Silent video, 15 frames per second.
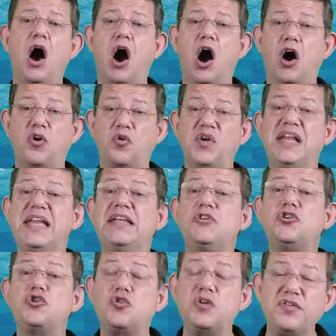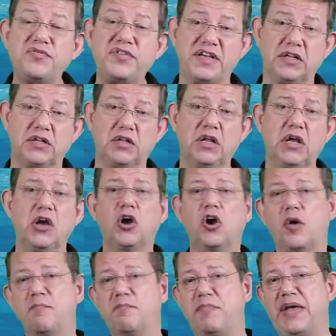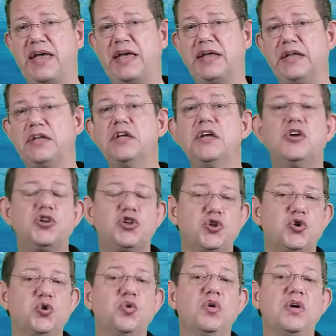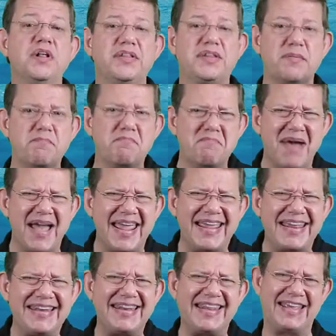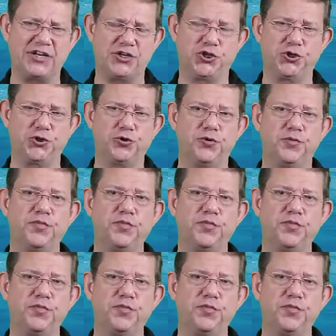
are really trivial compared to the main issue,